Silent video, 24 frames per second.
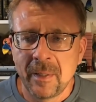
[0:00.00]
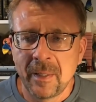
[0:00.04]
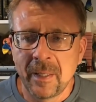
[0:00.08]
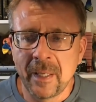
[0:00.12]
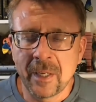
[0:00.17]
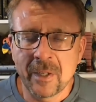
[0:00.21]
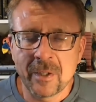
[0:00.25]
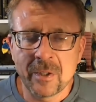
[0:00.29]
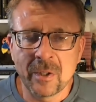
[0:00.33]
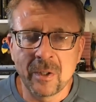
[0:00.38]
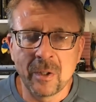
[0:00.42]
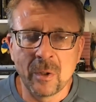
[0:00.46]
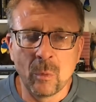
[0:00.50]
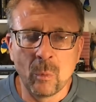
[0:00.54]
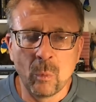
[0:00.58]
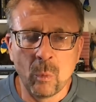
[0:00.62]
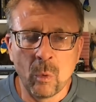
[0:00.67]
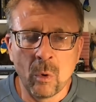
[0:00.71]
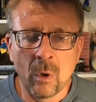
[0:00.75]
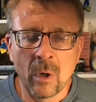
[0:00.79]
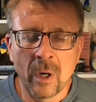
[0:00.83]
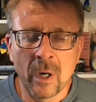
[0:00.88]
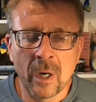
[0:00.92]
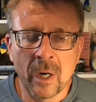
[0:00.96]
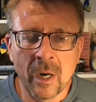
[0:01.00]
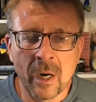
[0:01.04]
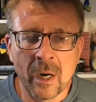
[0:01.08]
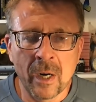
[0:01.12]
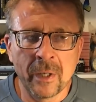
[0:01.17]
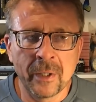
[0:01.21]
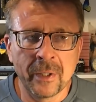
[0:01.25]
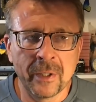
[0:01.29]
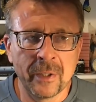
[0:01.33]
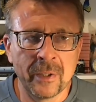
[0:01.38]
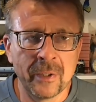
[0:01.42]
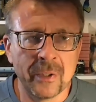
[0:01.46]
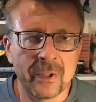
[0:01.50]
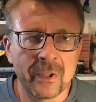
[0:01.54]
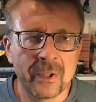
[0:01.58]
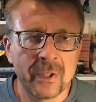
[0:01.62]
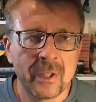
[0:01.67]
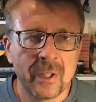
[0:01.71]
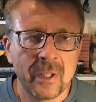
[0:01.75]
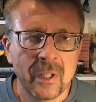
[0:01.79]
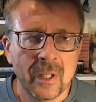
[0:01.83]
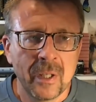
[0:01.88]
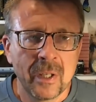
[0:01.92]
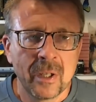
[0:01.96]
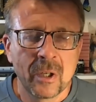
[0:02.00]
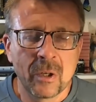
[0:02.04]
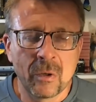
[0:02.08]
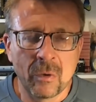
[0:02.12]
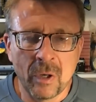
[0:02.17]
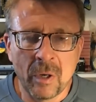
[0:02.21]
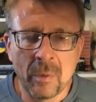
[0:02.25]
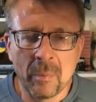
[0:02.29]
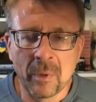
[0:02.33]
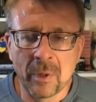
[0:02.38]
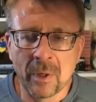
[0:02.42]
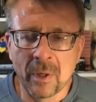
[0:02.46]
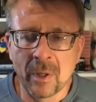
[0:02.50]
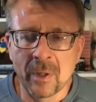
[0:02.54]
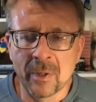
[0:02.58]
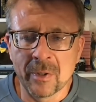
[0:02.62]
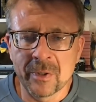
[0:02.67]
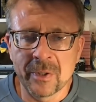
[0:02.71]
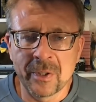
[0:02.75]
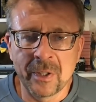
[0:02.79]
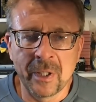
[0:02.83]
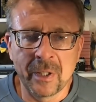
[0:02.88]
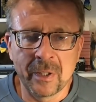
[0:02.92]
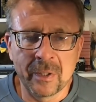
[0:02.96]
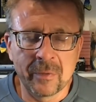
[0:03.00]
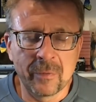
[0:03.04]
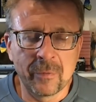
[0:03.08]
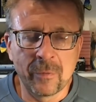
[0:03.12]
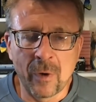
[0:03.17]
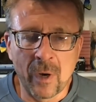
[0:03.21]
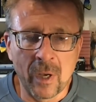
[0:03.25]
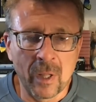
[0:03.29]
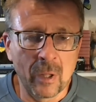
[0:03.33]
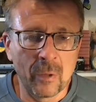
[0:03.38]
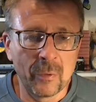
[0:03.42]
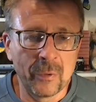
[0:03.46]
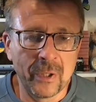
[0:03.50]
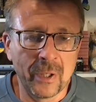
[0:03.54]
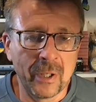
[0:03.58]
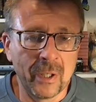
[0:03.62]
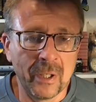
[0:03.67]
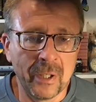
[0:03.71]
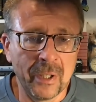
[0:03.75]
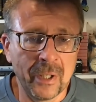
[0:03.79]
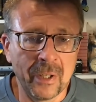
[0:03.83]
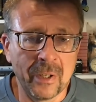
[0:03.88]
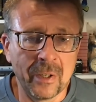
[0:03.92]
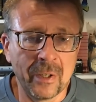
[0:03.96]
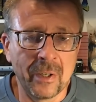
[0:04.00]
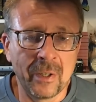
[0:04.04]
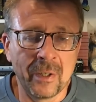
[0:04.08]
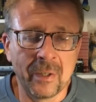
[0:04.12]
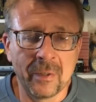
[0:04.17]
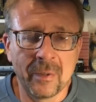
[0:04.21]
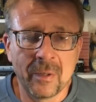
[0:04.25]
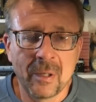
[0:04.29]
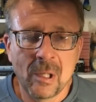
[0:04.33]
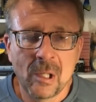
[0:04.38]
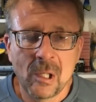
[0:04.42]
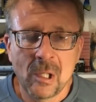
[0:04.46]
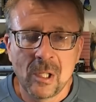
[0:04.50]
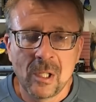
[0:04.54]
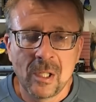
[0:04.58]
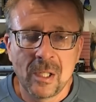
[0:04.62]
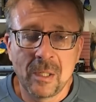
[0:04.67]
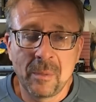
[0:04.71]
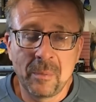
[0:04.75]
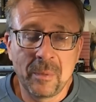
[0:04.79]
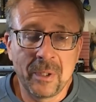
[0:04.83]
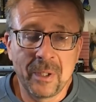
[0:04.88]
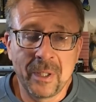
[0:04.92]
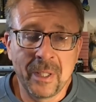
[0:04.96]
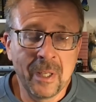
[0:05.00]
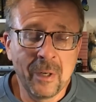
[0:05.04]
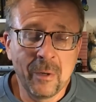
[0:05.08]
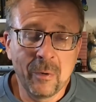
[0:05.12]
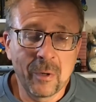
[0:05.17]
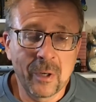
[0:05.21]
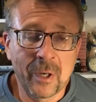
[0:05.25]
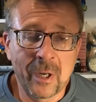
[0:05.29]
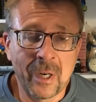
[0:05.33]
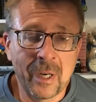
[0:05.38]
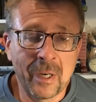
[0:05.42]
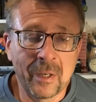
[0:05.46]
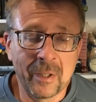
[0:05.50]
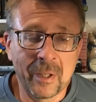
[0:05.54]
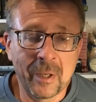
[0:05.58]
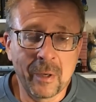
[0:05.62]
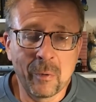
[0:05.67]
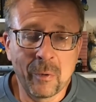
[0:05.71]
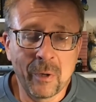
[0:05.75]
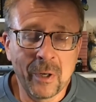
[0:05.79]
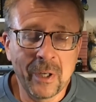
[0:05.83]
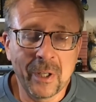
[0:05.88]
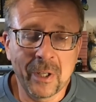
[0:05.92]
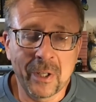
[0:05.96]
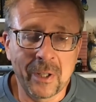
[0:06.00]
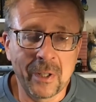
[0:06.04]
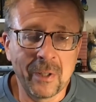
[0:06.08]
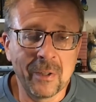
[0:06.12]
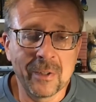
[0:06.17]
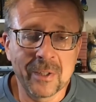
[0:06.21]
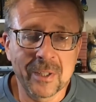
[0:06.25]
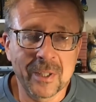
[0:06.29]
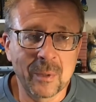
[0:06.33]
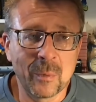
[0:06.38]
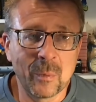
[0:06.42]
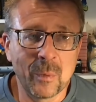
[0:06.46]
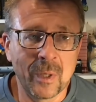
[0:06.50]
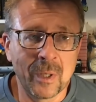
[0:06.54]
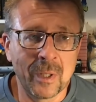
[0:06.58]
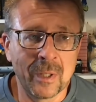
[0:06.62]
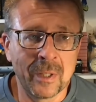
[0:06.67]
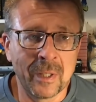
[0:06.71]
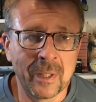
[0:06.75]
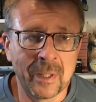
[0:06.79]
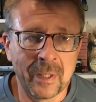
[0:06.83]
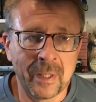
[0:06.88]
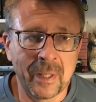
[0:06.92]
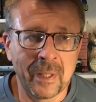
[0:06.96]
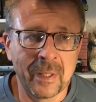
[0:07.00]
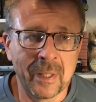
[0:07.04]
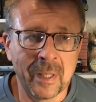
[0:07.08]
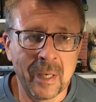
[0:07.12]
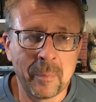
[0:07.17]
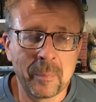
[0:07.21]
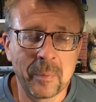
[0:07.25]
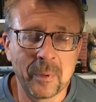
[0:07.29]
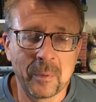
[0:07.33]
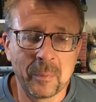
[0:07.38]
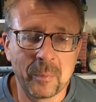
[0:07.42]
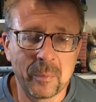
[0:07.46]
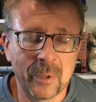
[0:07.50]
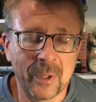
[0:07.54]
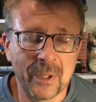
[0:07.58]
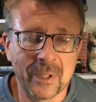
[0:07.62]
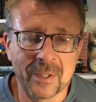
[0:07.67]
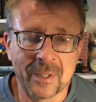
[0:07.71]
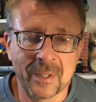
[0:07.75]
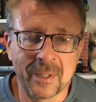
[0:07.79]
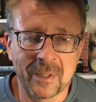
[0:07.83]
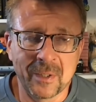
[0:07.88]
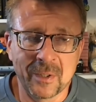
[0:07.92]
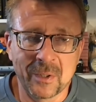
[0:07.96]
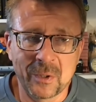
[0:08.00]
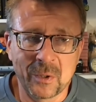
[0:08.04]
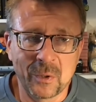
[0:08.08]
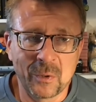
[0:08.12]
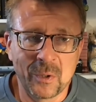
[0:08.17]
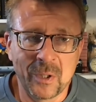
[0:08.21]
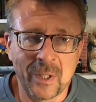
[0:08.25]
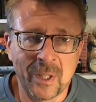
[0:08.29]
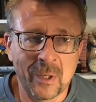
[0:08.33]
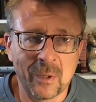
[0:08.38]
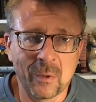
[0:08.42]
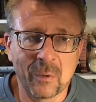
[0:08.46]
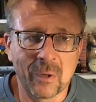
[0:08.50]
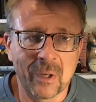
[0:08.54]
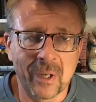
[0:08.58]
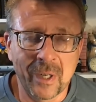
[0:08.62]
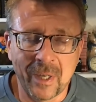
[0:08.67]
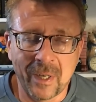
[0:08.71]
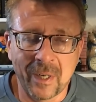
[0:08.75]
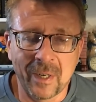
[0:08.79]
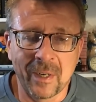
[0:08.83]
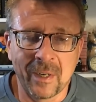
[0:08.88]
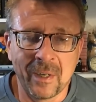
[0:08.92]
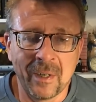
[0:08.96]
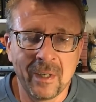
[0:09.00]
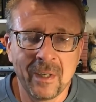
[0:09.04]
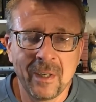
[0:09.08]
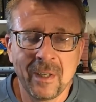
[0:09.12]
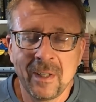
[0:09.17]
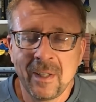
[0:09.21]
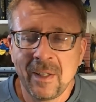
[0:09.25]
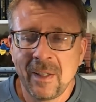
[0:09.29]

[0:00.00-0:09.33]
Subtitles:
actually war-hardened criminals that follow their leader. I mean, they don't care. They already killed someone and they end up in prison, so they don't care.